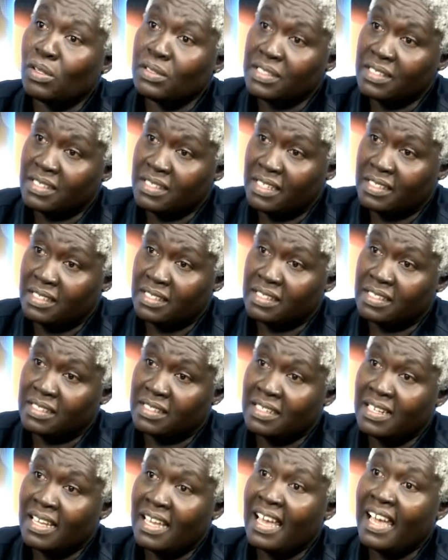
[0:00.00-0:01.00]
called
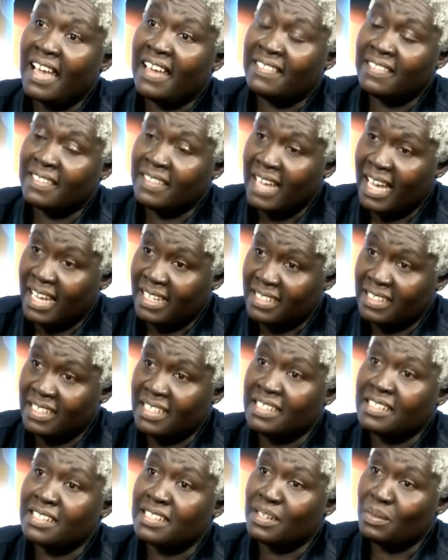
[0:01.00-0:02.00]
cysts, and that
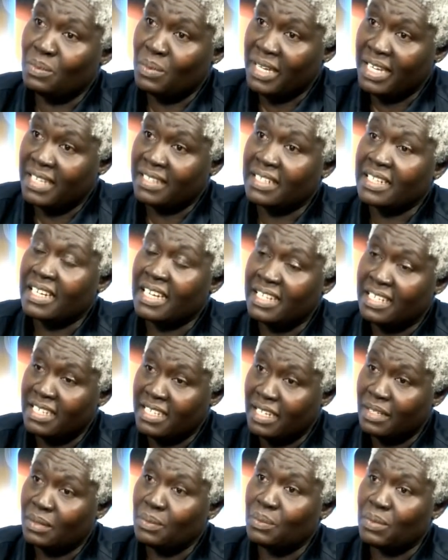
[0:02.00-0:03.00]
eats away the
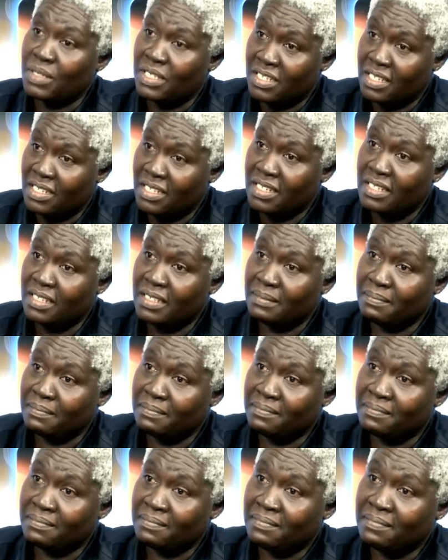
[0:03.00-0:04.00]
kidney with time.